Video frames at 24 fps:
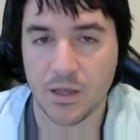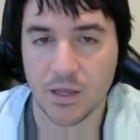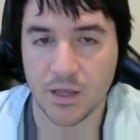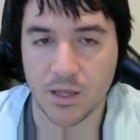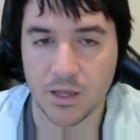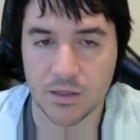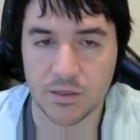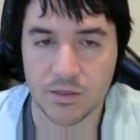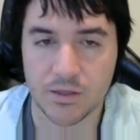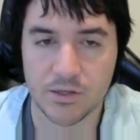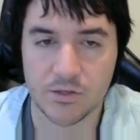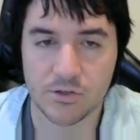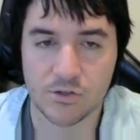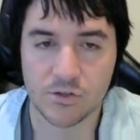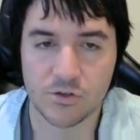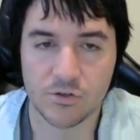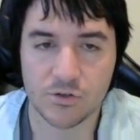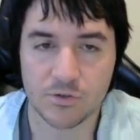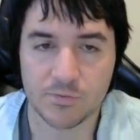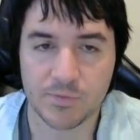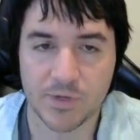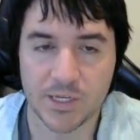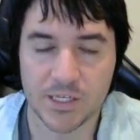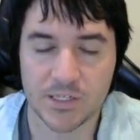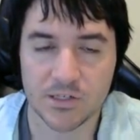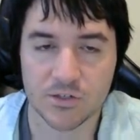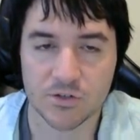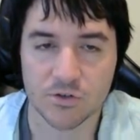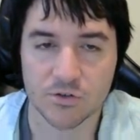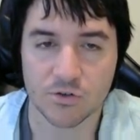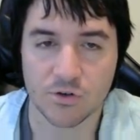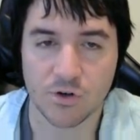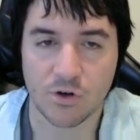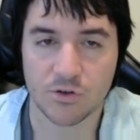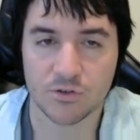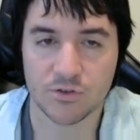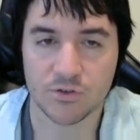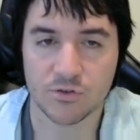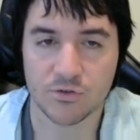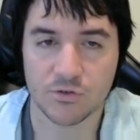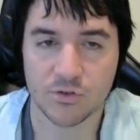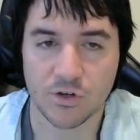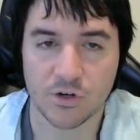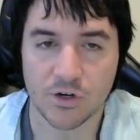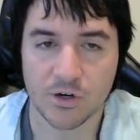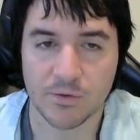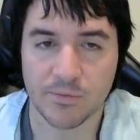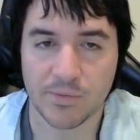and these 2 spaces are also
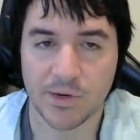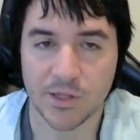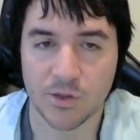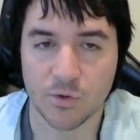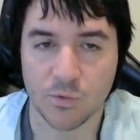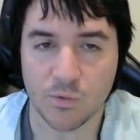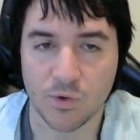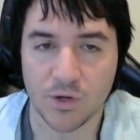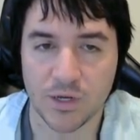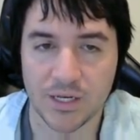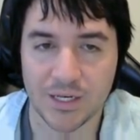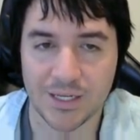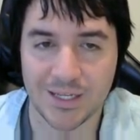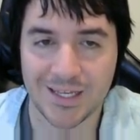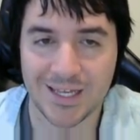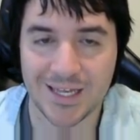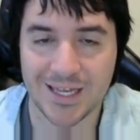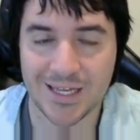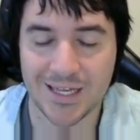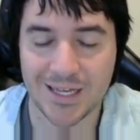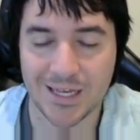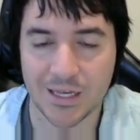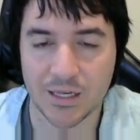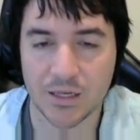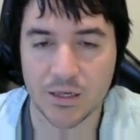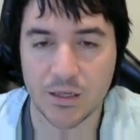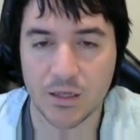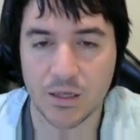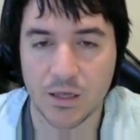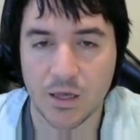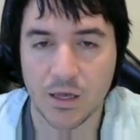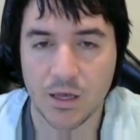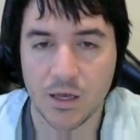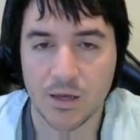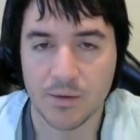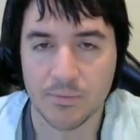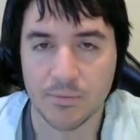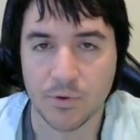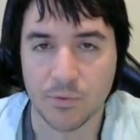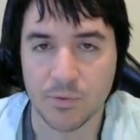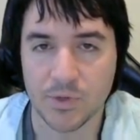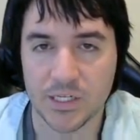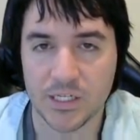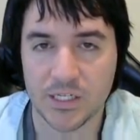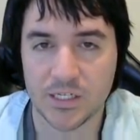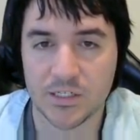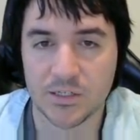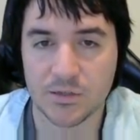guarded by the white king, but
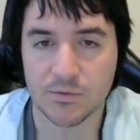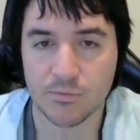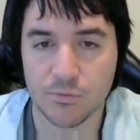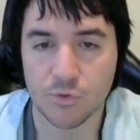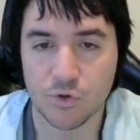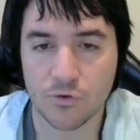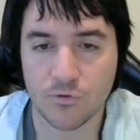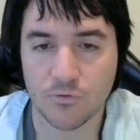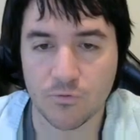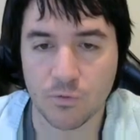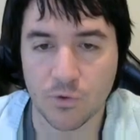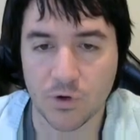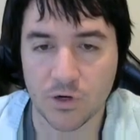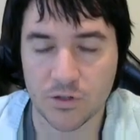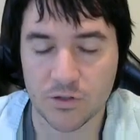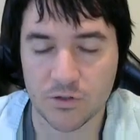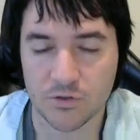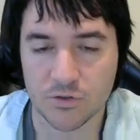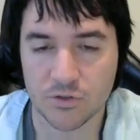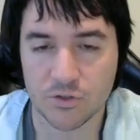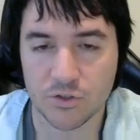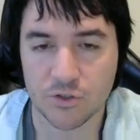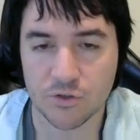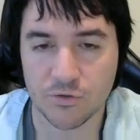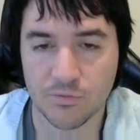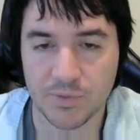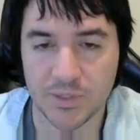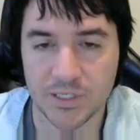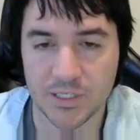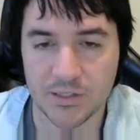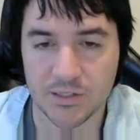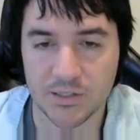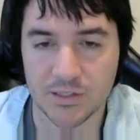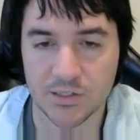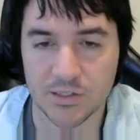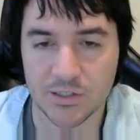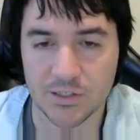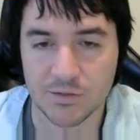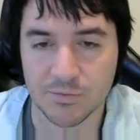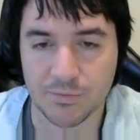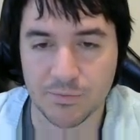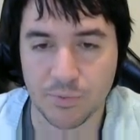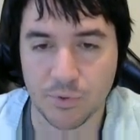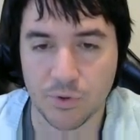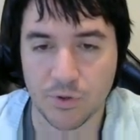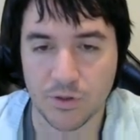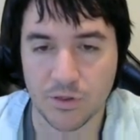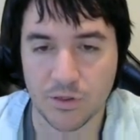we need to move one of those 2 pieces to
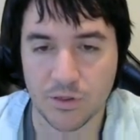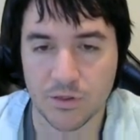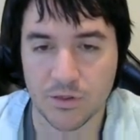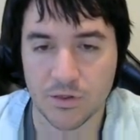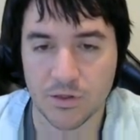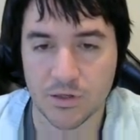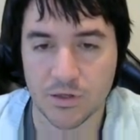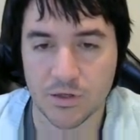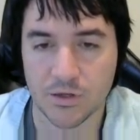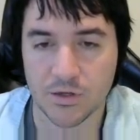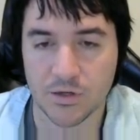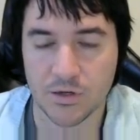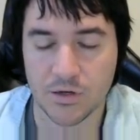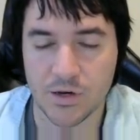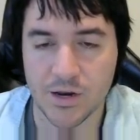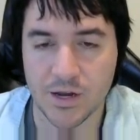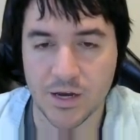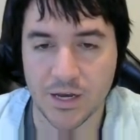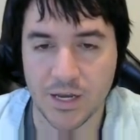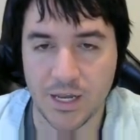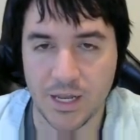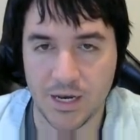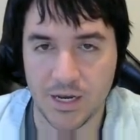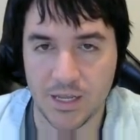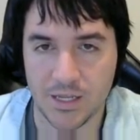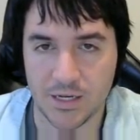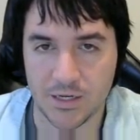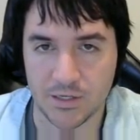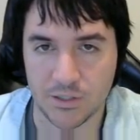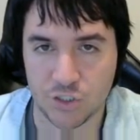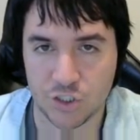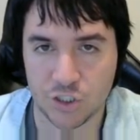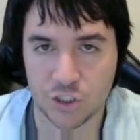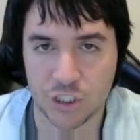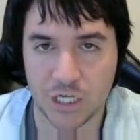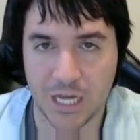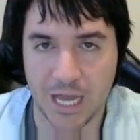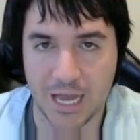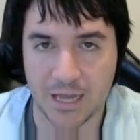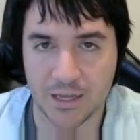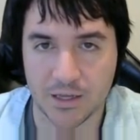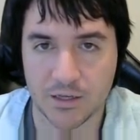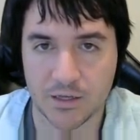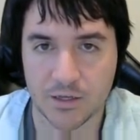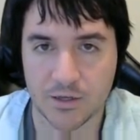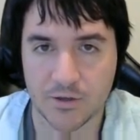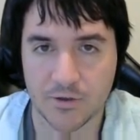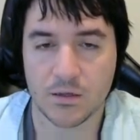put the knight in
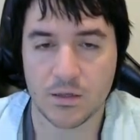check.